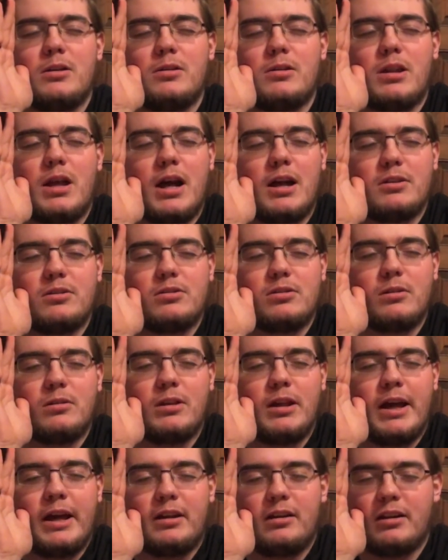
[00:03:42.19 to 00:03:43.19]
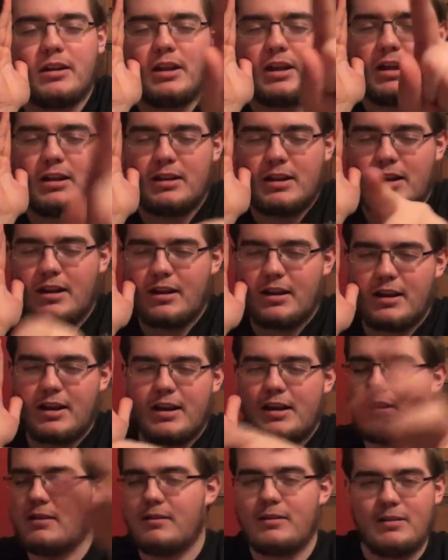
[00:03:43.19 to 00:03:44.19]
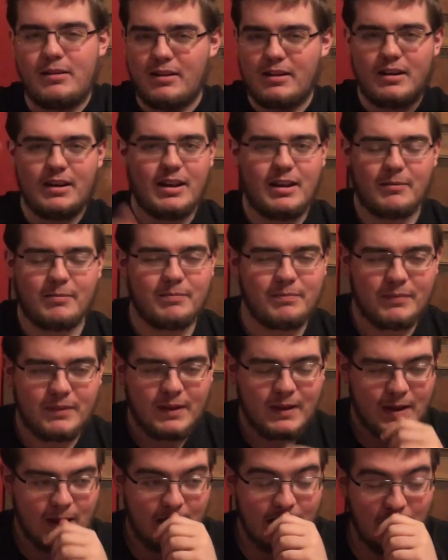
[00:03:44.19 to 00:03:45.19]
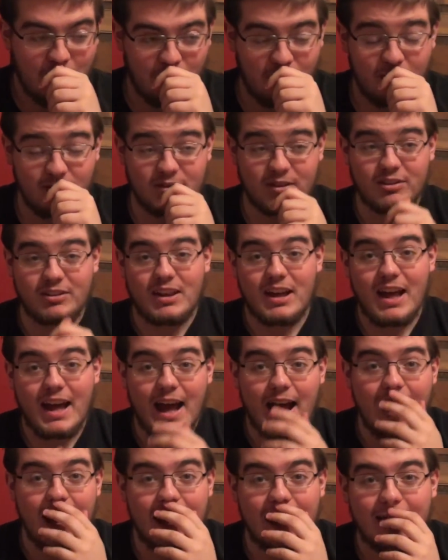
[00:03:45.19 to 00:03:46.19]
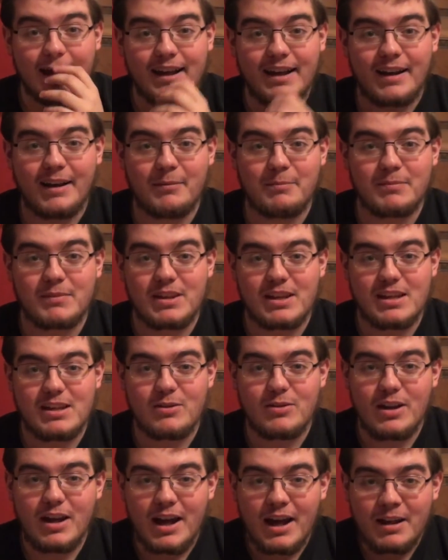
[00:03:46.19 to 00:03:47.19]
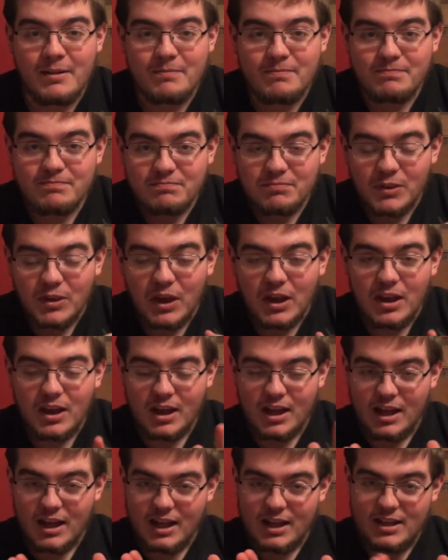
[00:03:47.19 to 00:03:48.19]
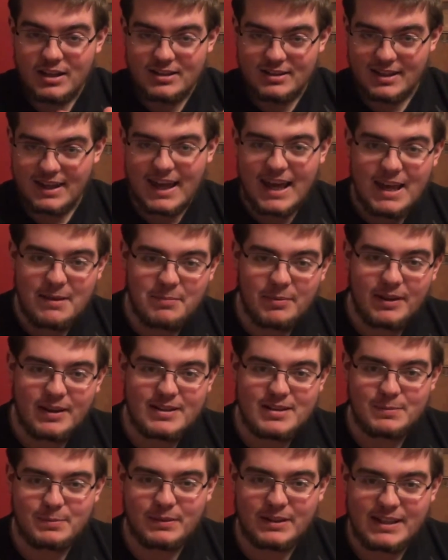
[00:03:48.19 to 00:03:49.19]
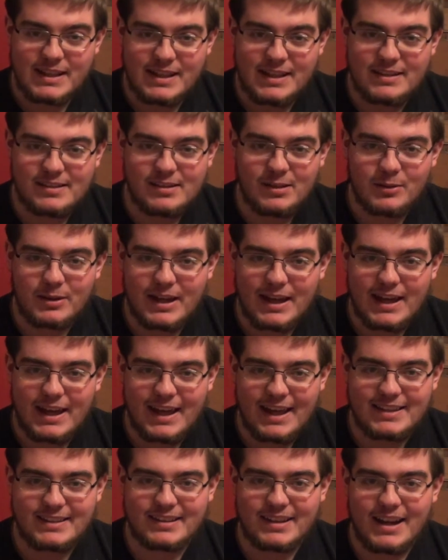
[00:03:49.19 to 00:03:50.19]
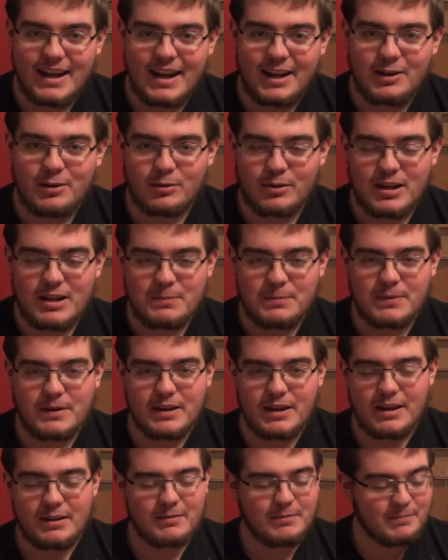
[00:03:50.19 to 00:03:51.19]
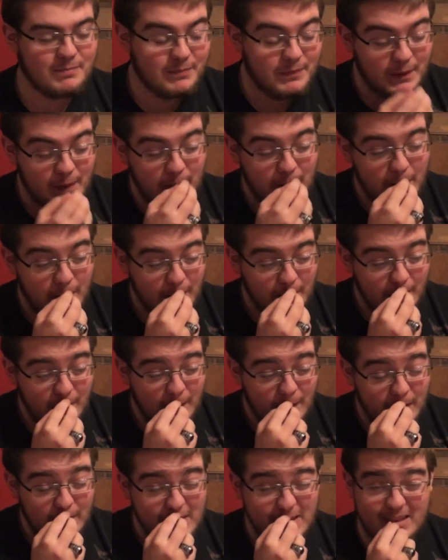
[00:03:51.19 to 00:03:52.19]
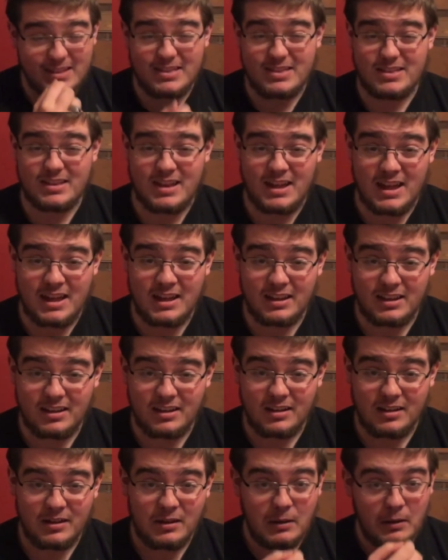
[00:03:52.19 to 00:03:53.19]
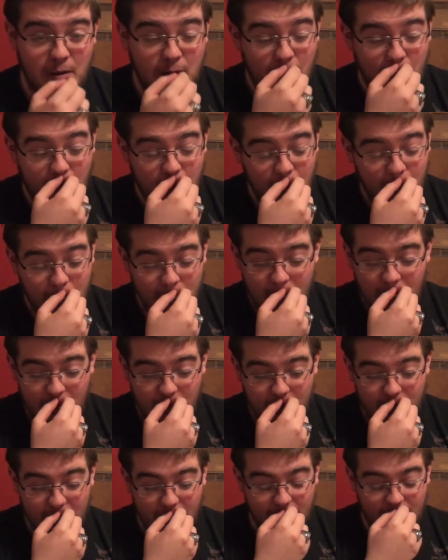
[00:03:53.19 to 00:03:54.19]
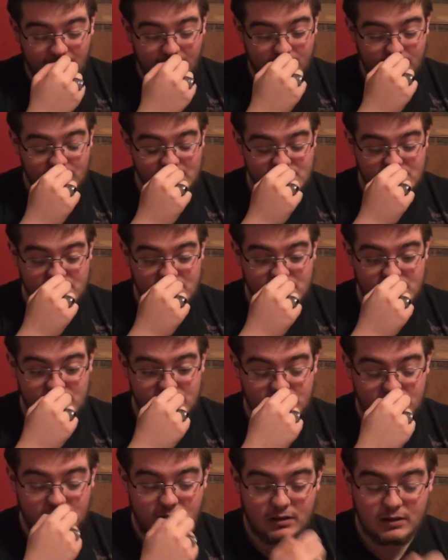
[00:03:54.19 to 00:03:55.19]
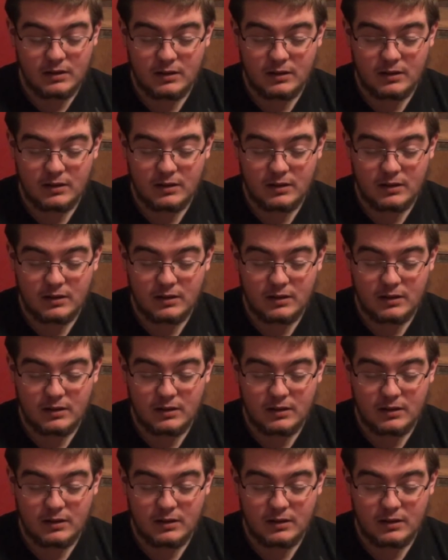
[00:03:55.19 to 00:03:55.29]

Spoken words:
Not so likely. And one of them says, hi, can you not tape us, please? Okay, it's kind of creepy. And you think? I mean, jeez.